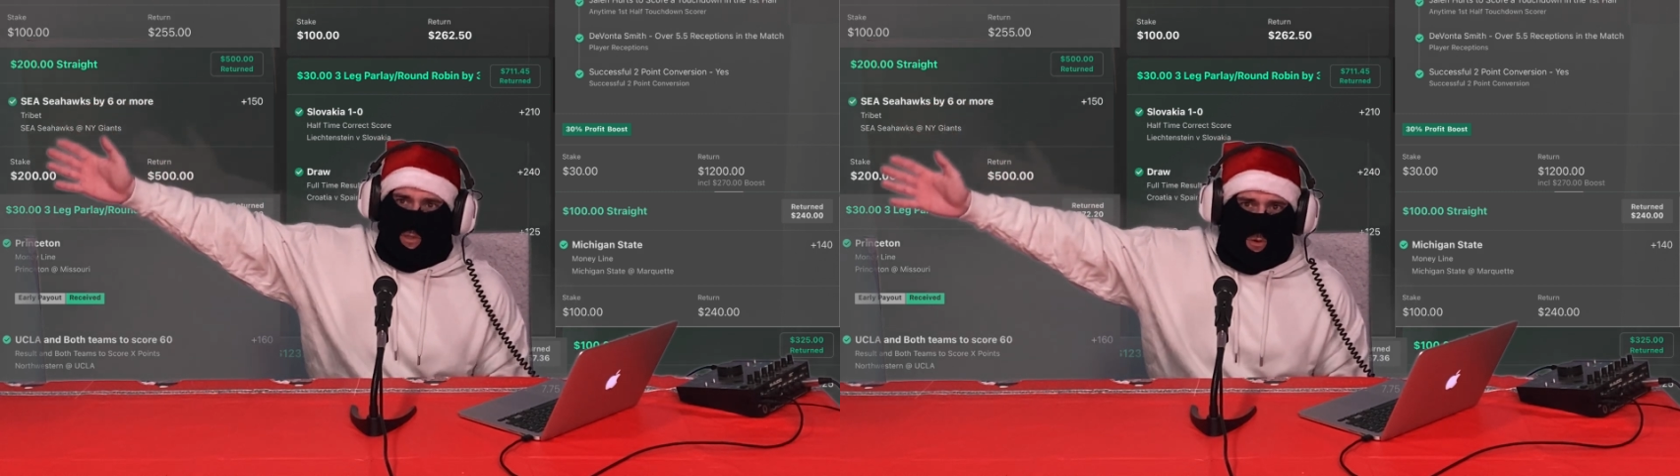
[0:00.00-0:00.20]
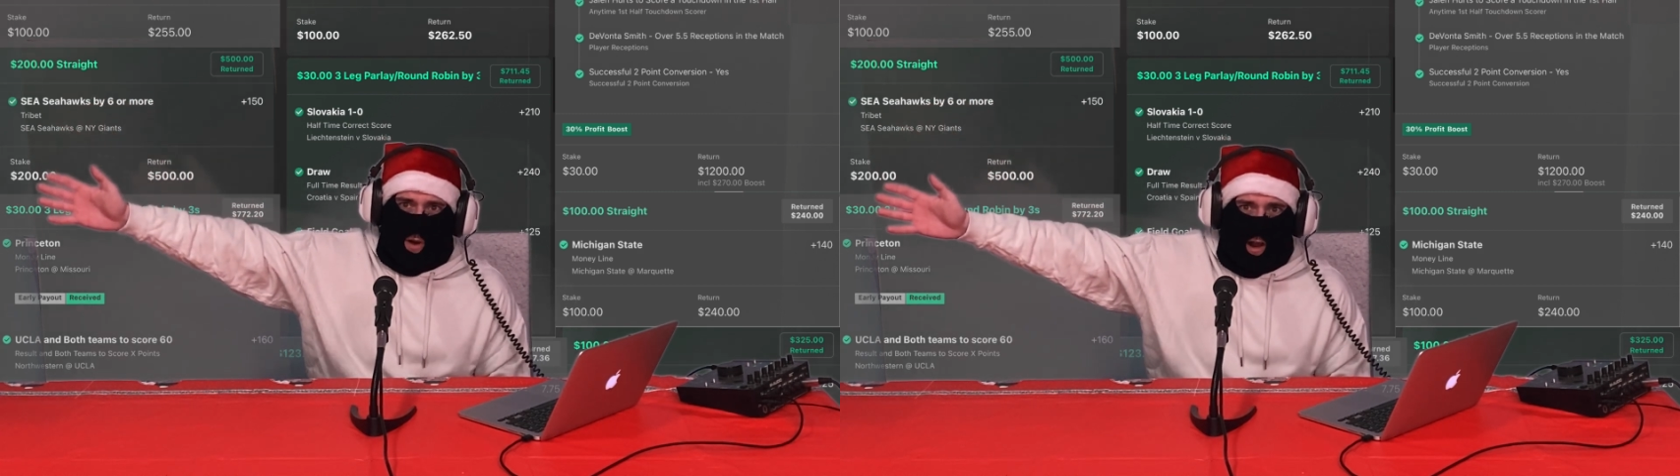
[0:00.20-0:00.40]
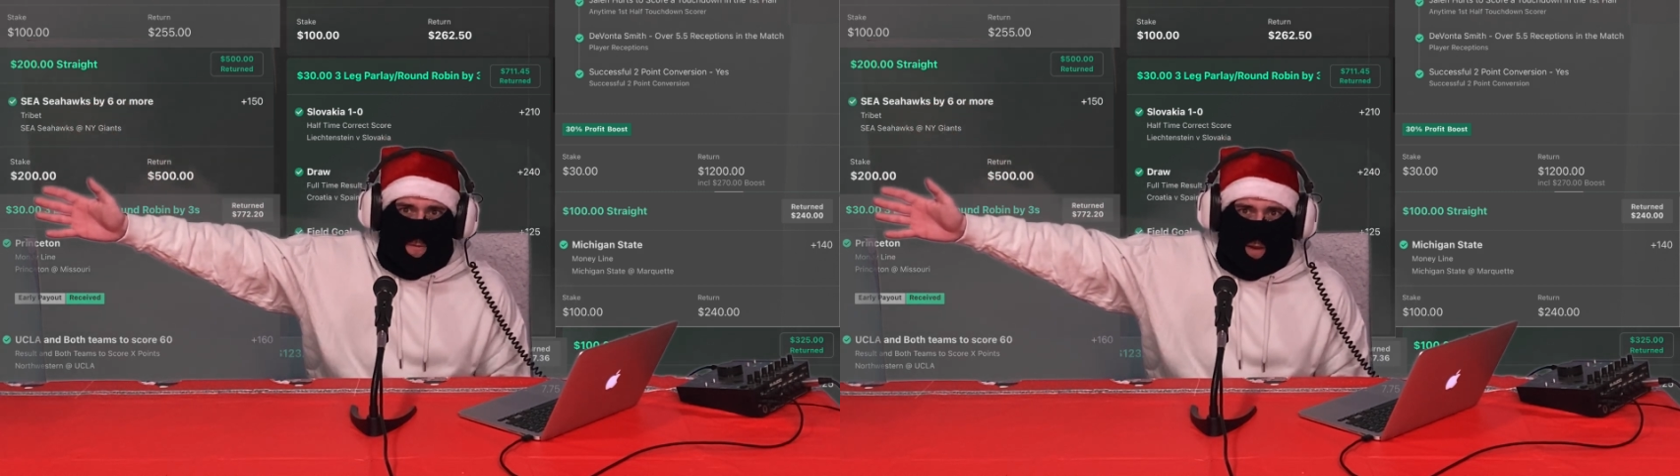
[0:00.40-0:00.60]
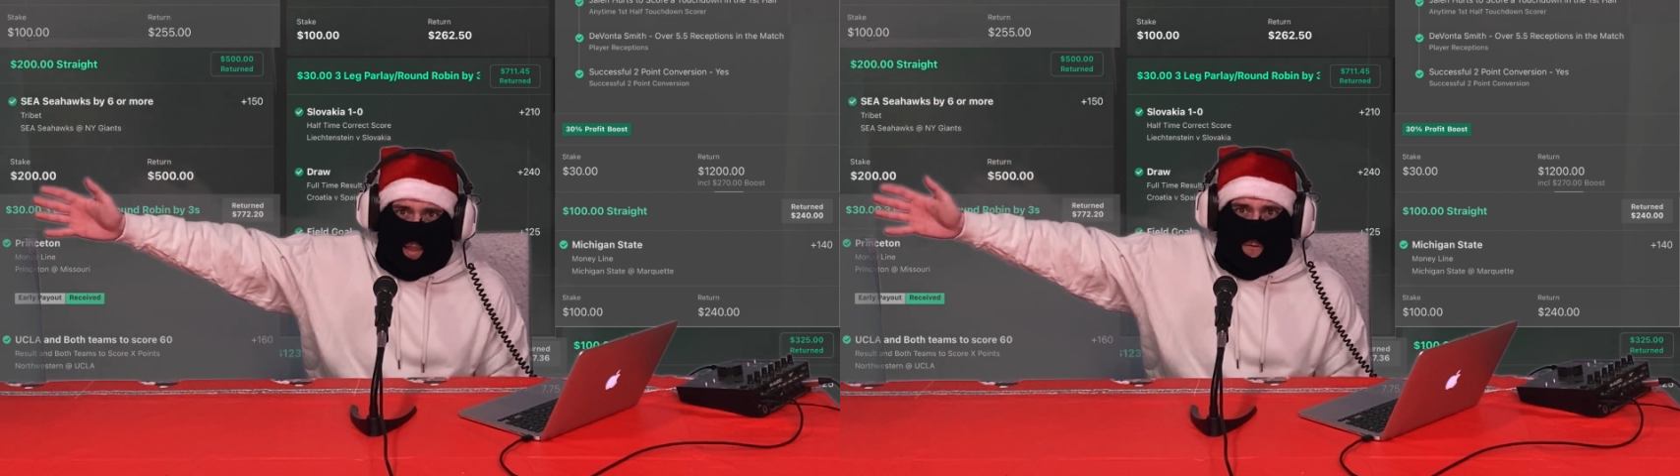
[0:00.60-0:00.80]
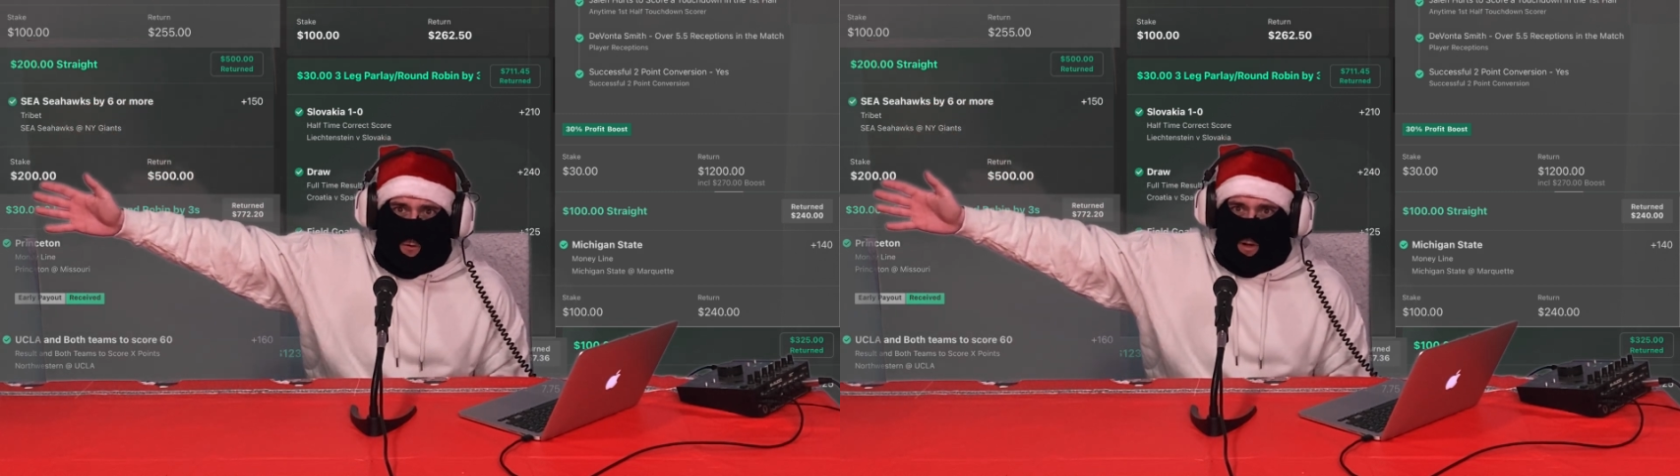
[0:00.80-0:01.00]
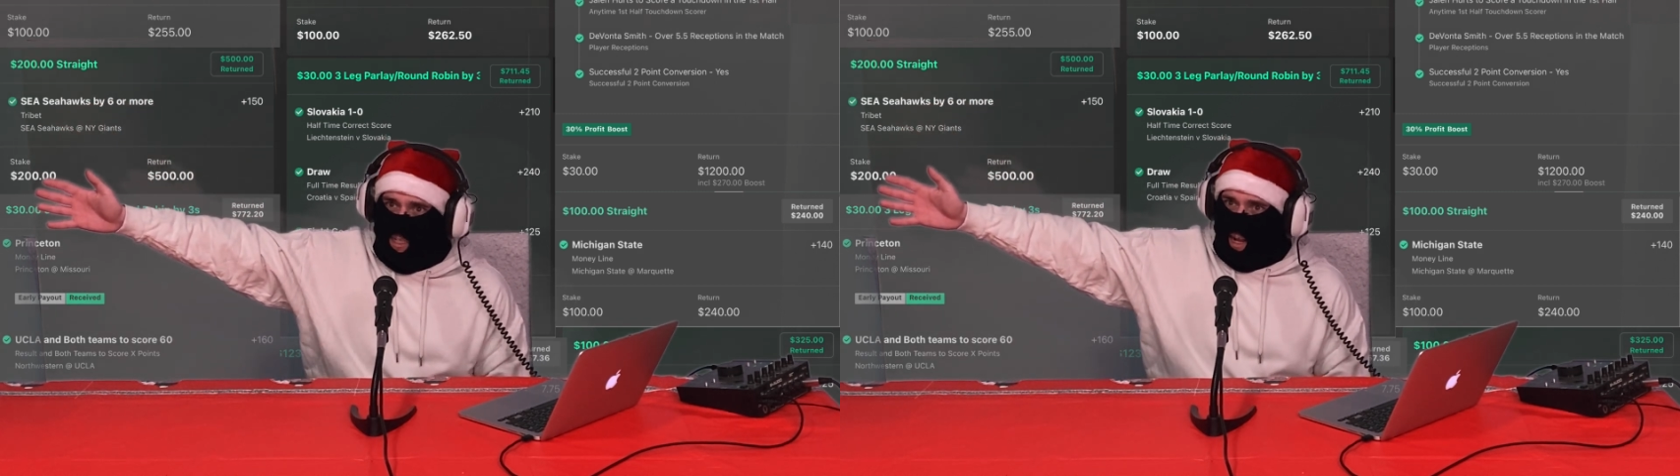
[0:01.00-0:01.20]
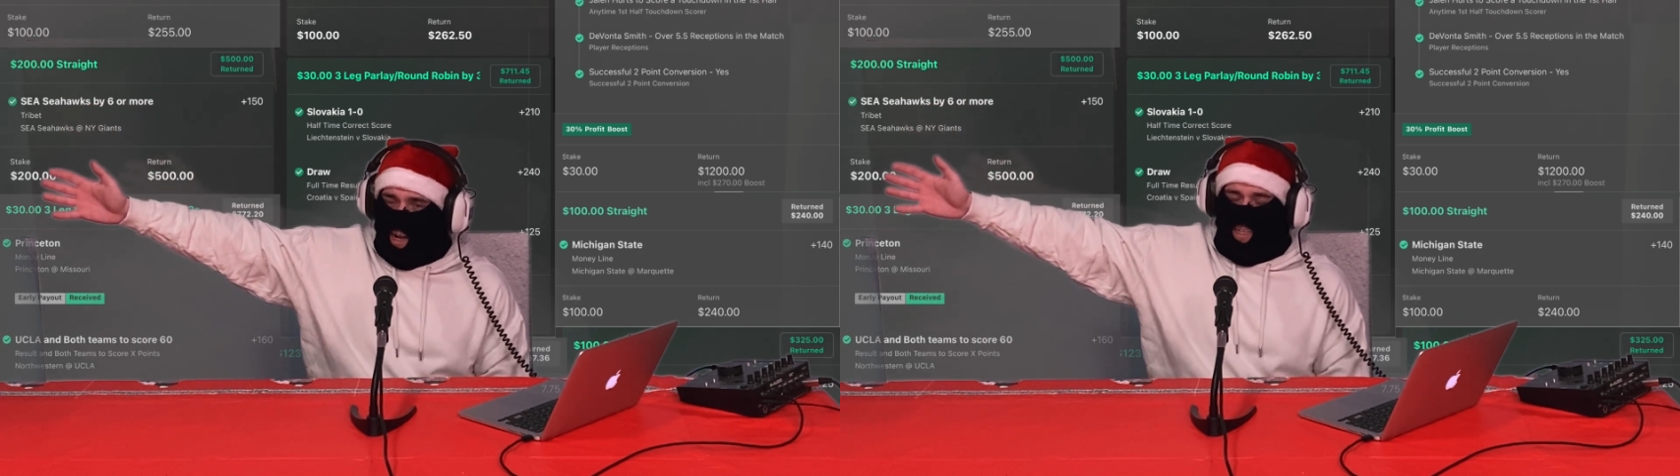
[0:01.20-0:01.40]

He can't be stopped, won't be